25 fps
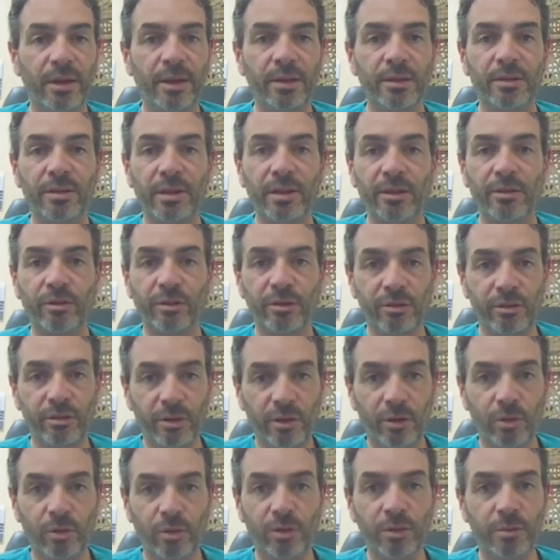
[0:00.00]
Instant
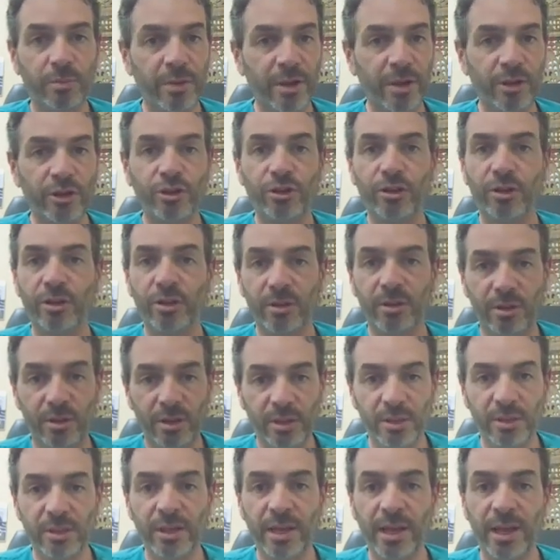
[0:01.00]
restenosis patients,
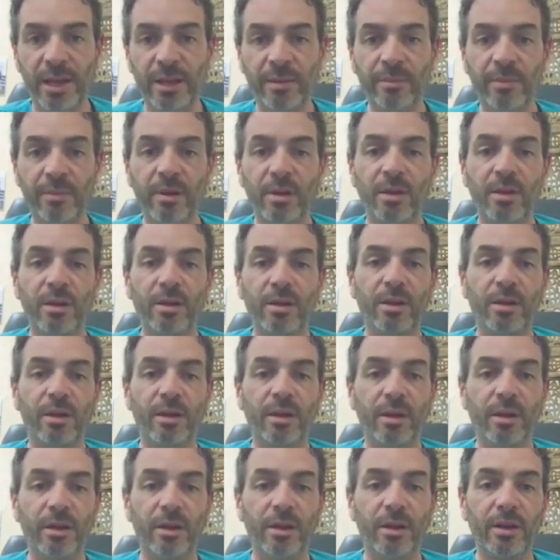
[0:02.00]
the same.
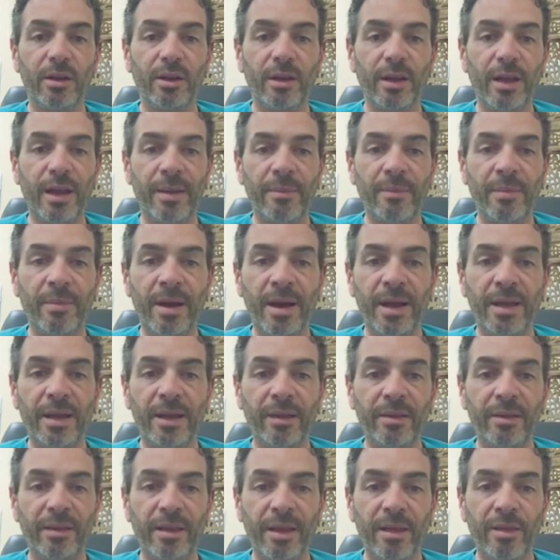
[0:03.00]

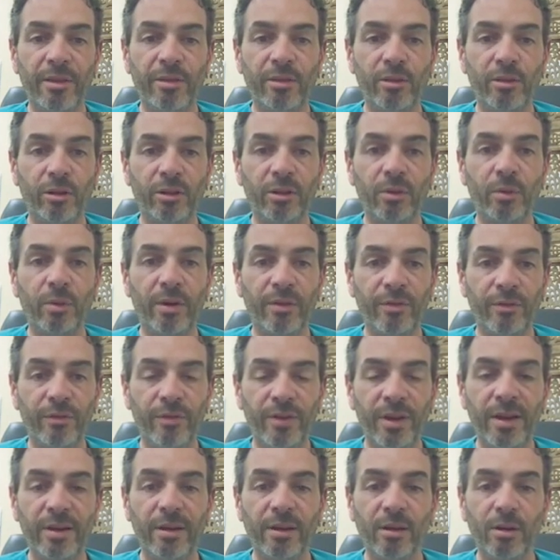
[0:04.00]
MI and death total
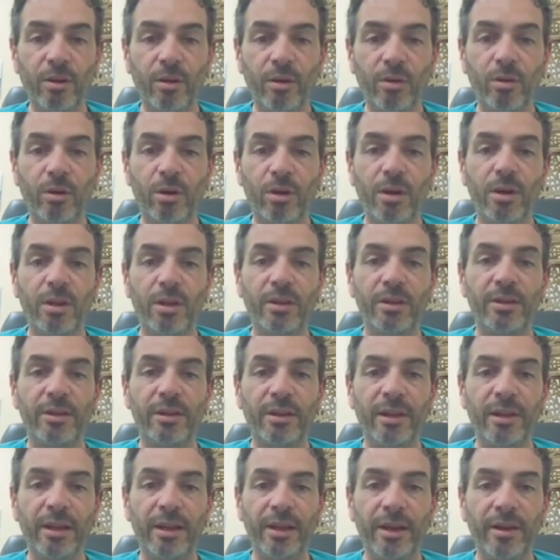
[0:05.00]
were very low.
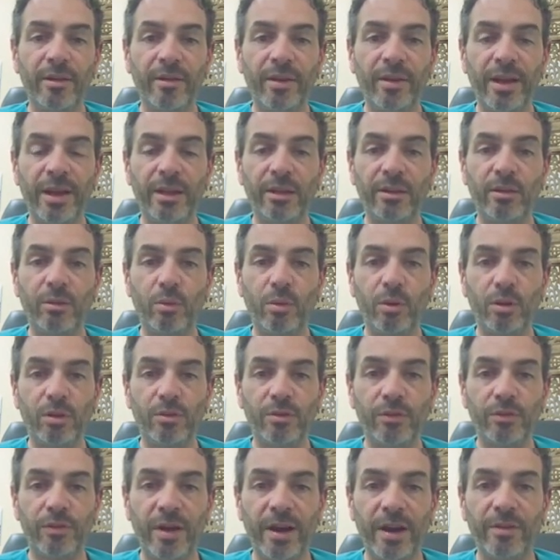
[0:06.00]
TLR rate
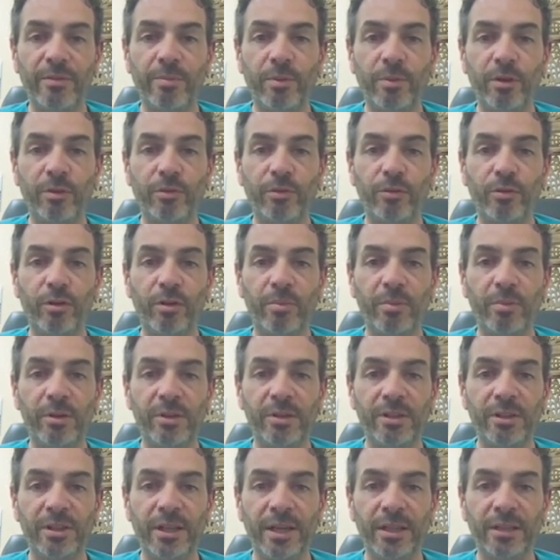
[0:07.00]
was
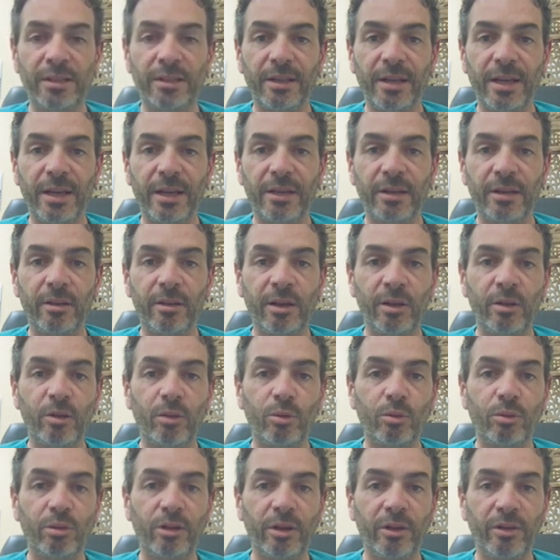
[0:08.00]
5.4%, like
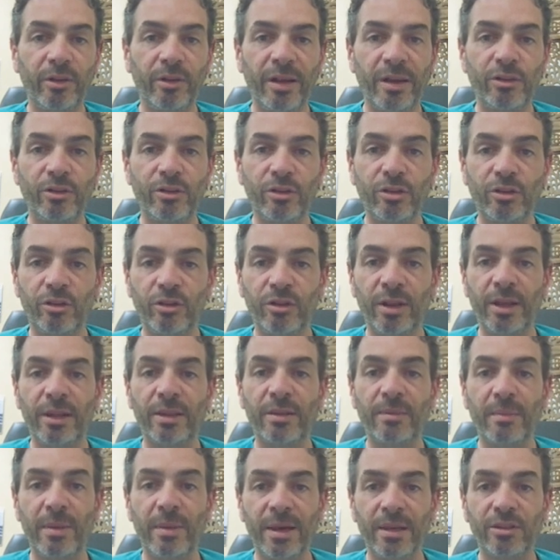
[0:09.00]
non-luteal registry,
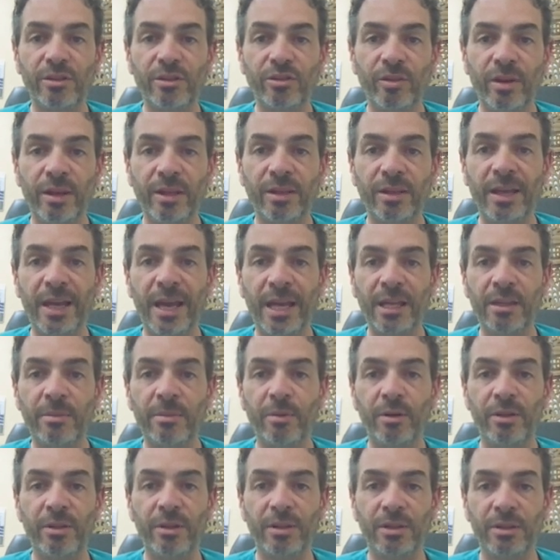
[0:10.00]
and MACE rate
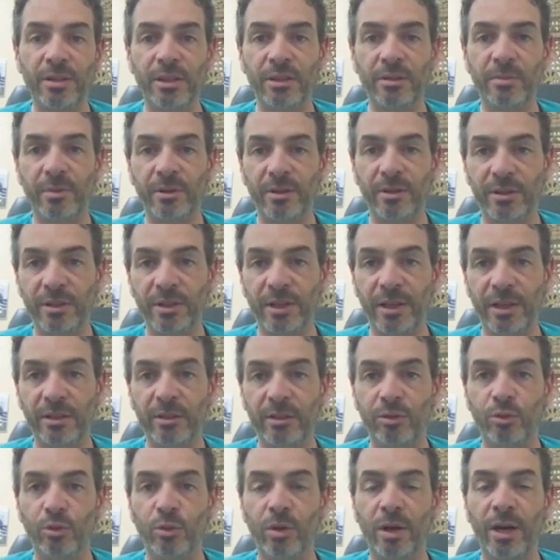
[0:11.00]
8.6%,
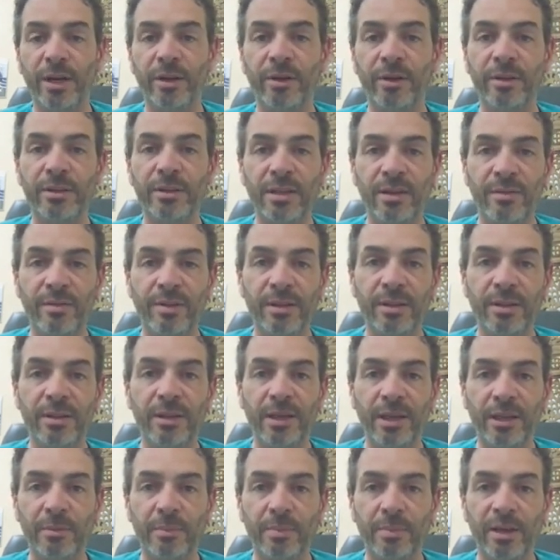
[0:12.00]

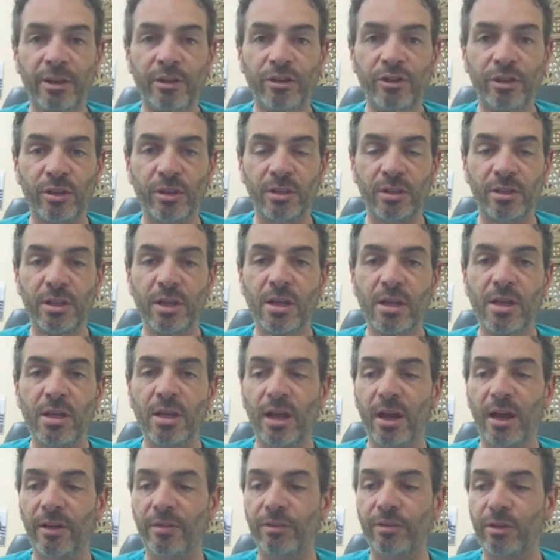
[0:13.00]
278 patients
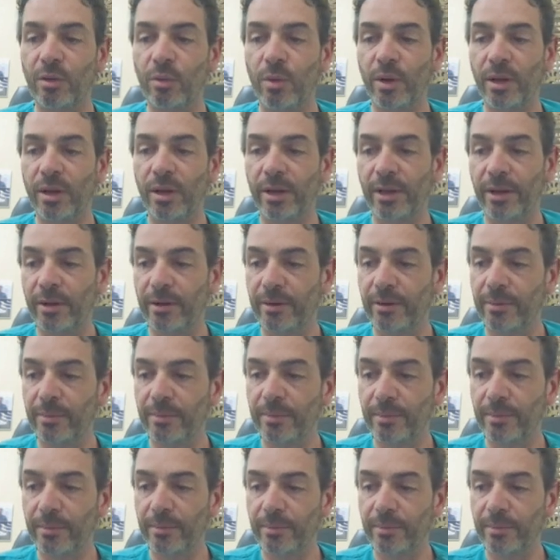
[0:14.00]
after 1 year.